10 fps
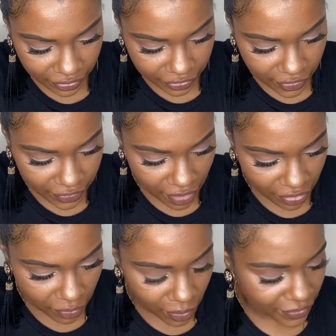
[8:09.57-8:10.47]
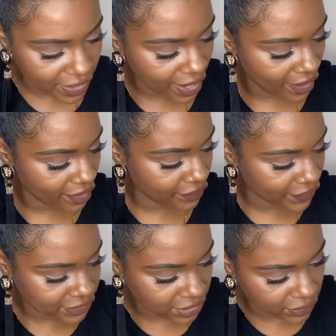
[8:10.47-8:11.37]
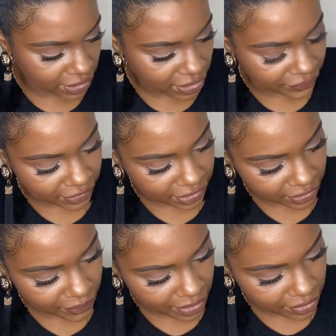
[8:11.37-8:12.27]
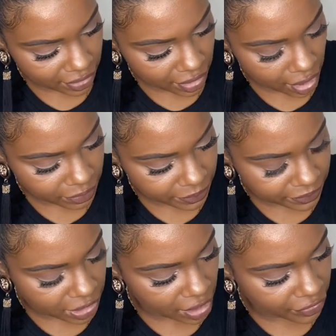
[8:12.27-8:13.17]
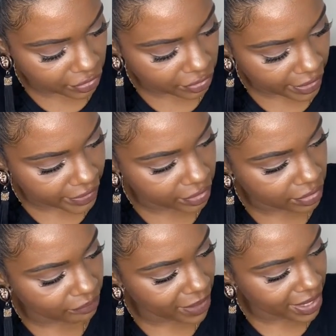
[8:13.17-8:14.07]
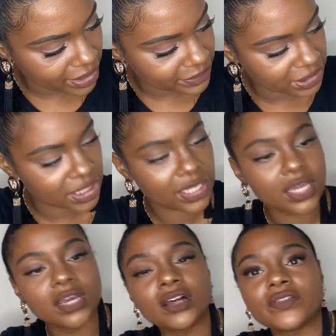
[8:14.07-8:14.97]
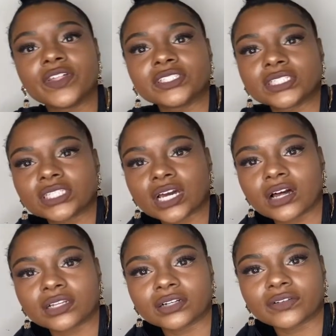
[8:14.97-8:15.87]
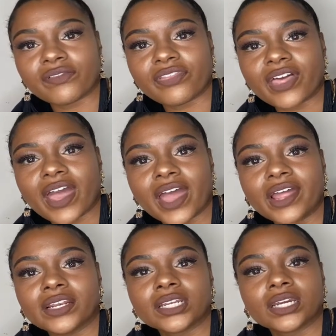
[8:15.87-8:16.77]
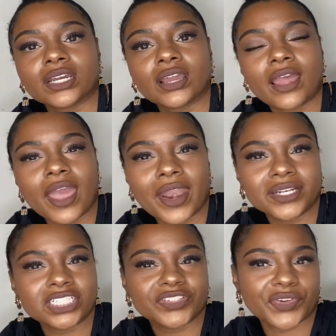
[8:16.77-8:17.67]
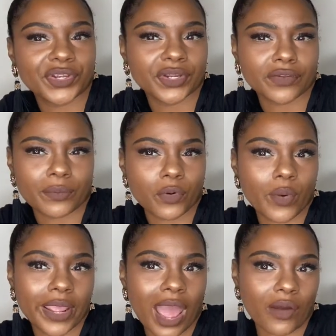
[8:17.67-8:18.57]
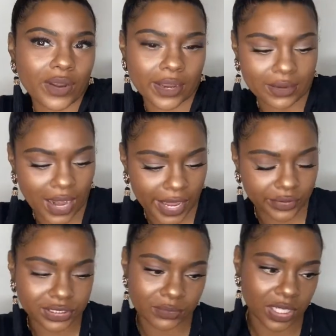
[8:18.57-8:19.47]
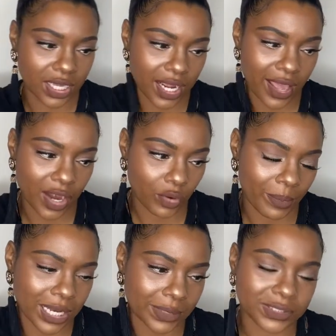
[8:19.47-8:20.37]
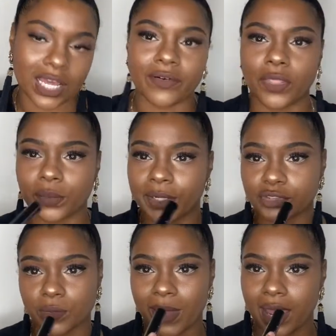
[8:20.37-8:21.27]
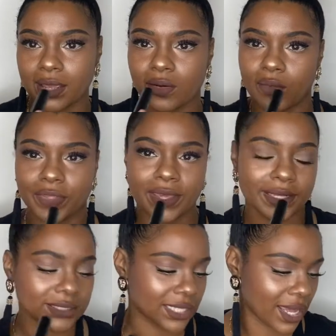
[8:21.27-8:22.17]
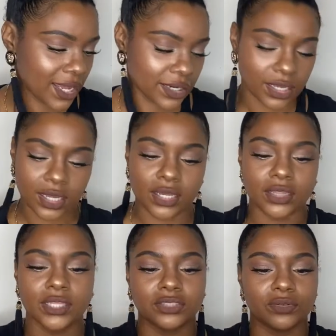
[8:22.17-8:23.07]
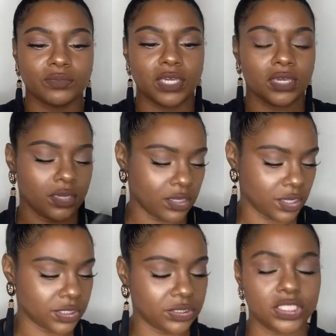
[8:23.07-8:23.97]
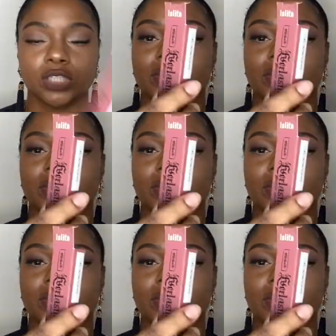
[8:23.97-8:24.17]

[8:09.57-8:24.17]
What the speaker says: than the other one that I have that's Lolita, the liquid, the other like matte lipstick. This is the color of that. And I just figured if I'm going out at night or something and I kind of want my lips to have a little bit dramatic on the inside, this will be good. So this is